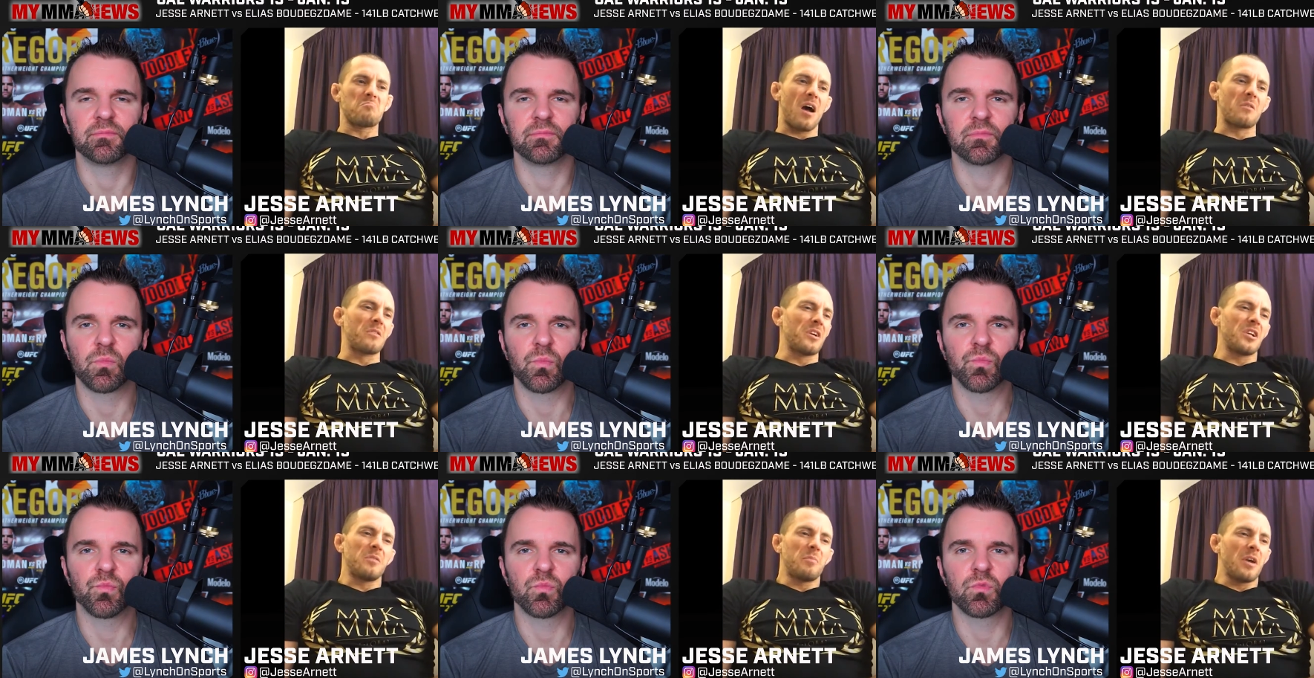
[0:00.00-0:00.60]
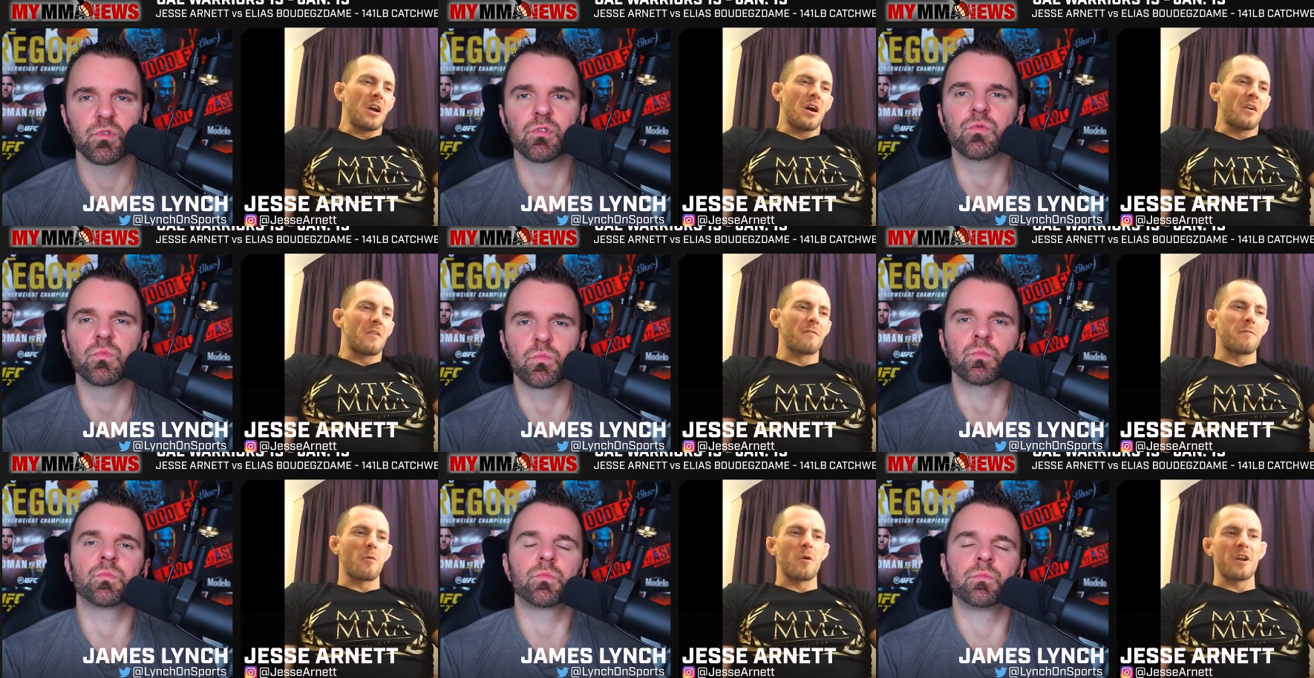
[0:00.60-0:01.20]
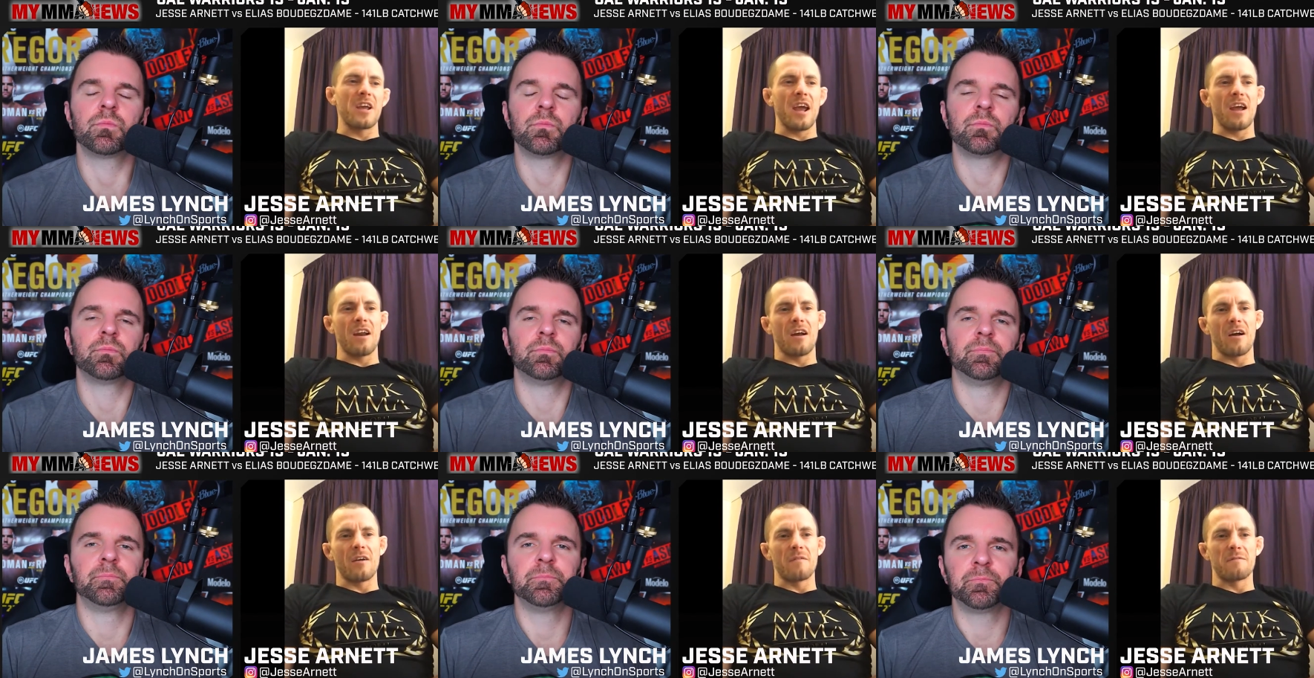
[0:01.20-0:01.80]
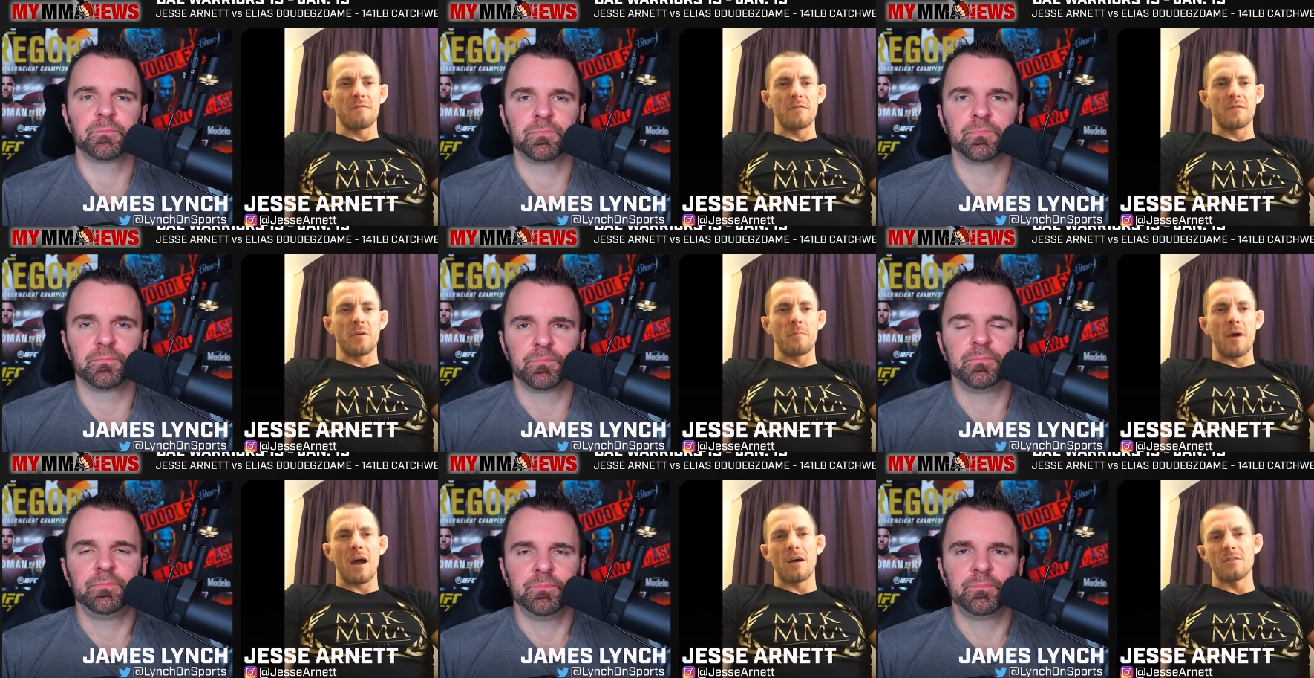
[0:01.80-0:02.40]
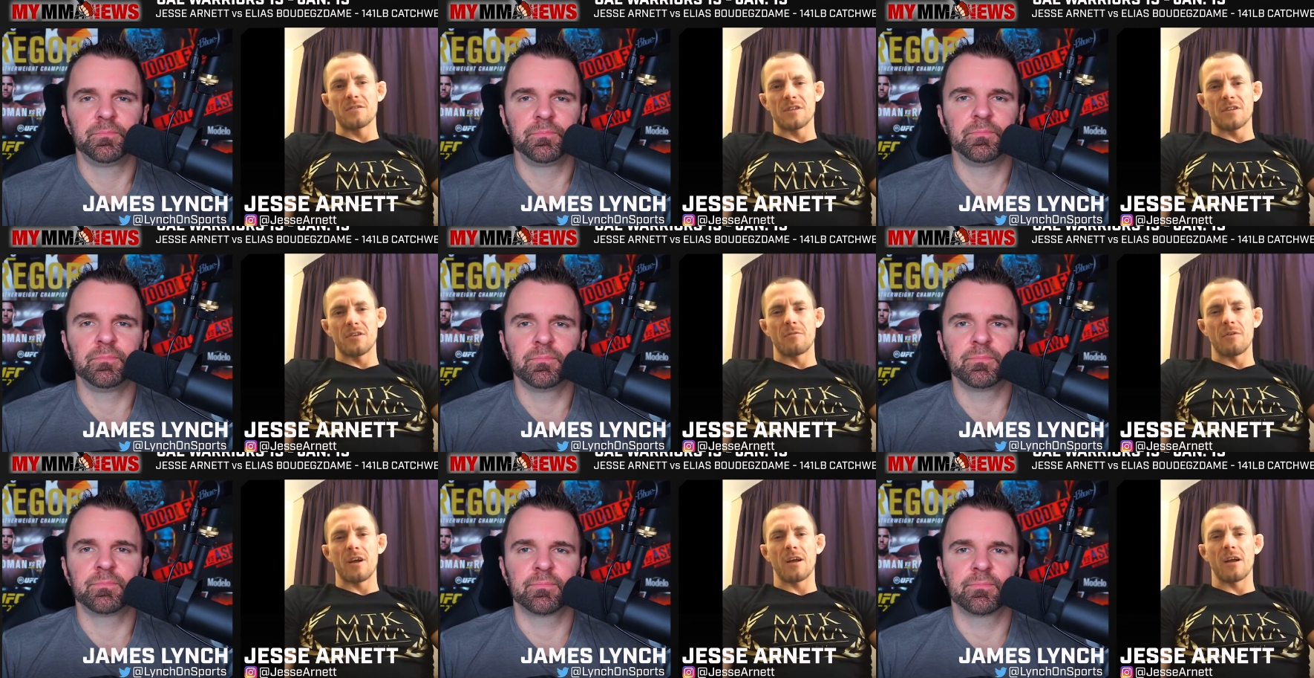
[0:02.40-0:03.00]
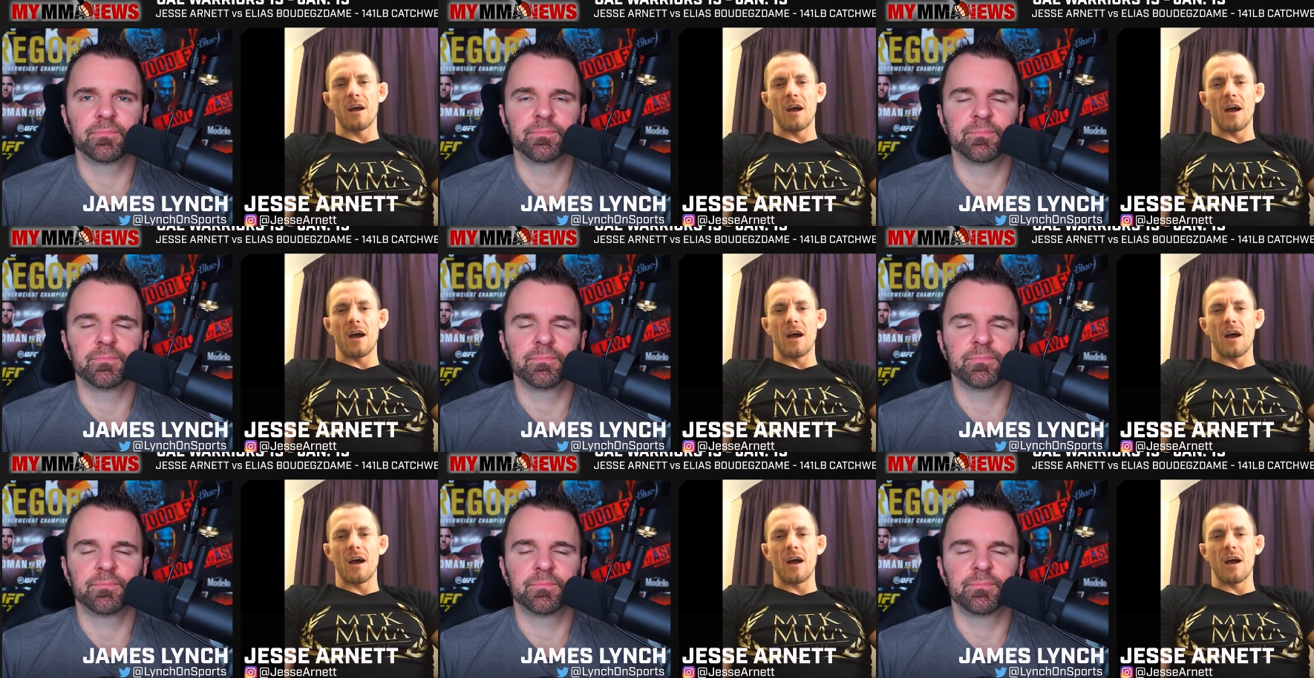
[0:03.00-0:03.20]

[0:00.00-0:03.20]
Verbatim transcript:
Speaker 1: I don't need to be 148, 150 pounds in the ring.